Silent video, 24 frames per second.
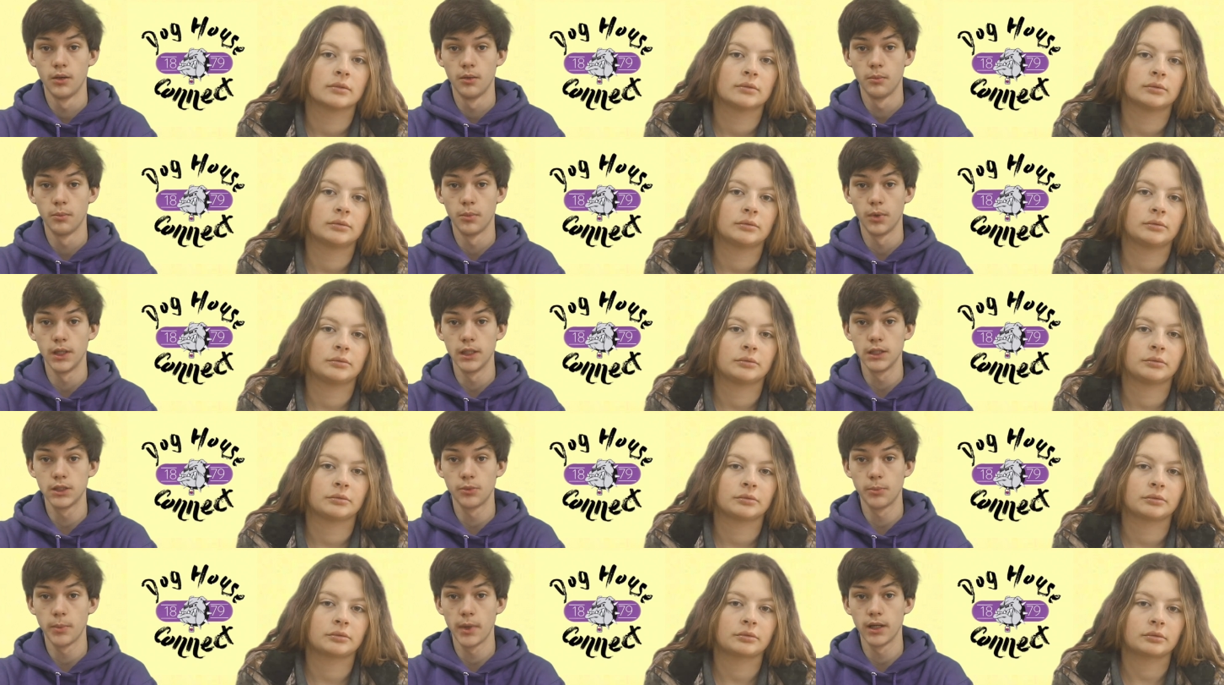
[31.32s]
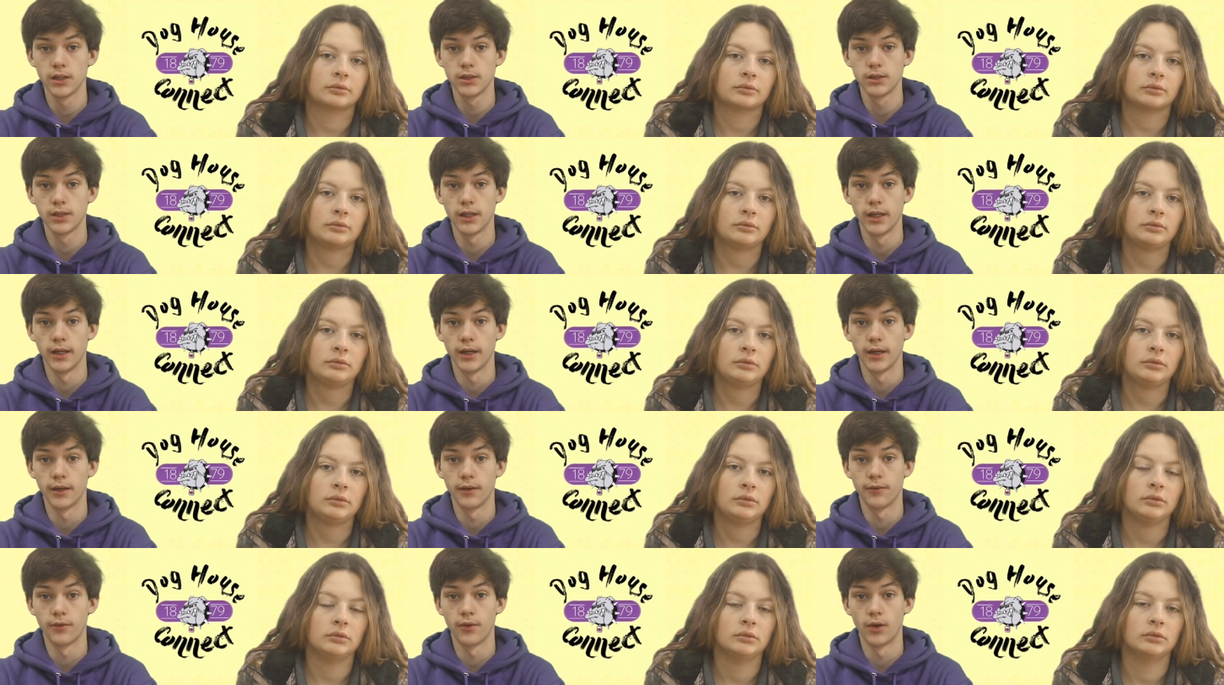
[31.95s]
Speaker 1: Please remain
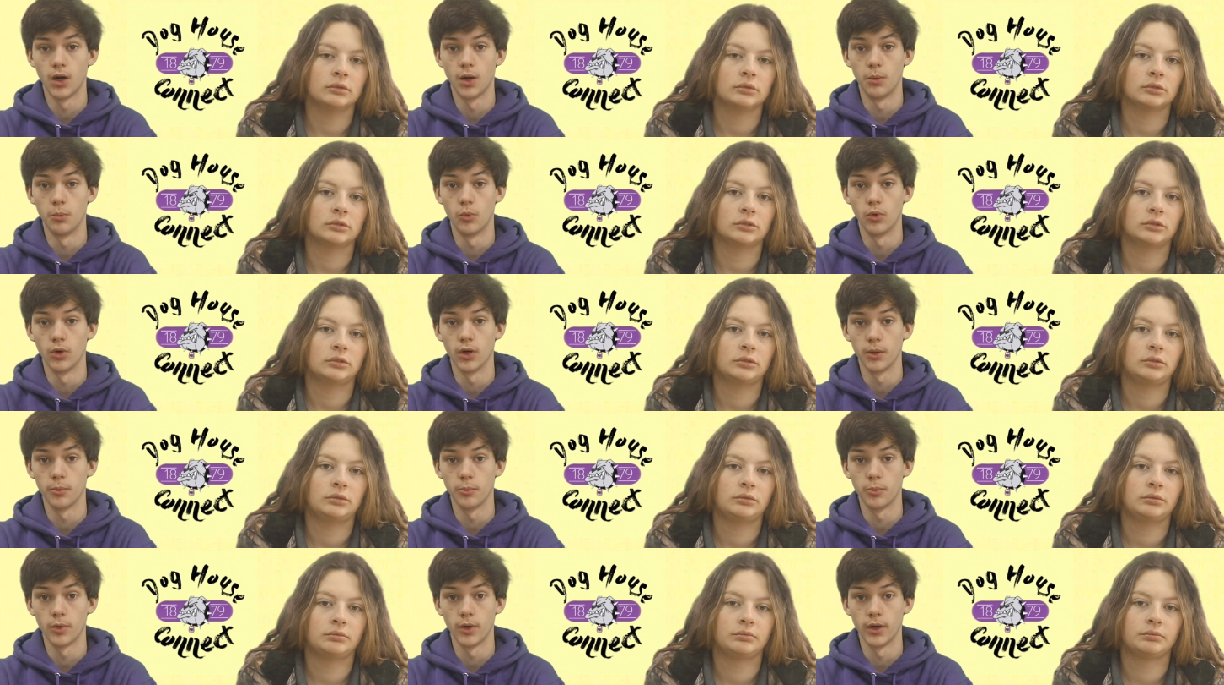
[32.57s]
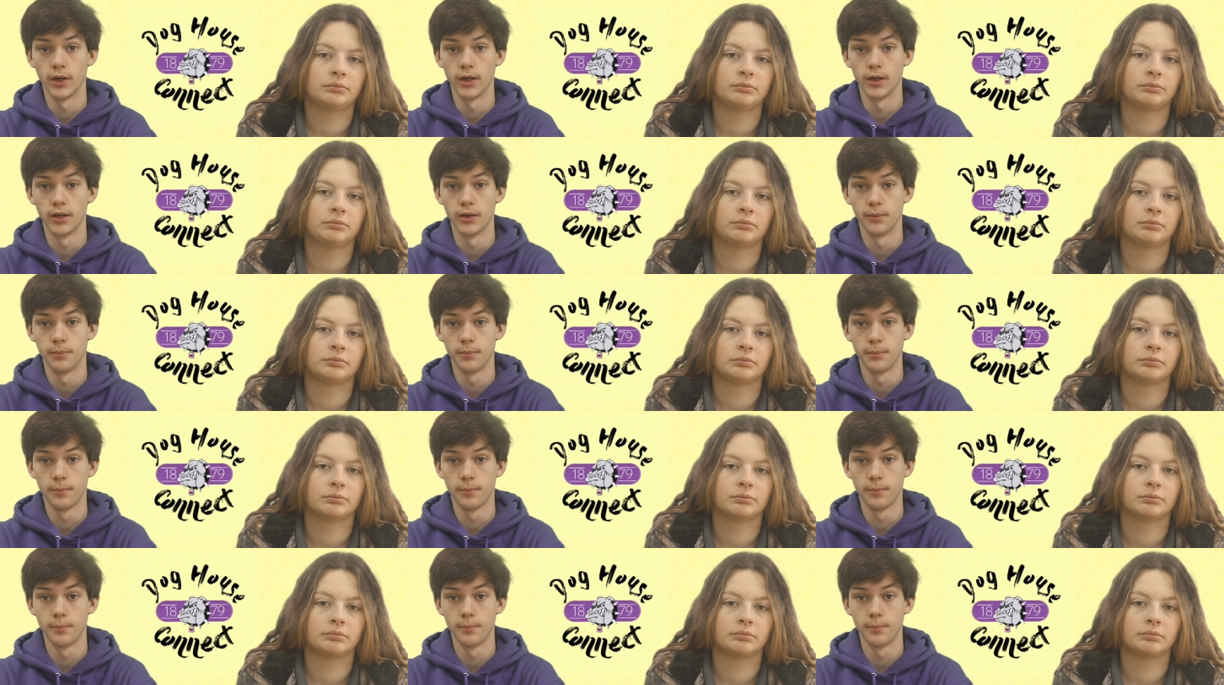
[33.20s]
standing for our morning prayer.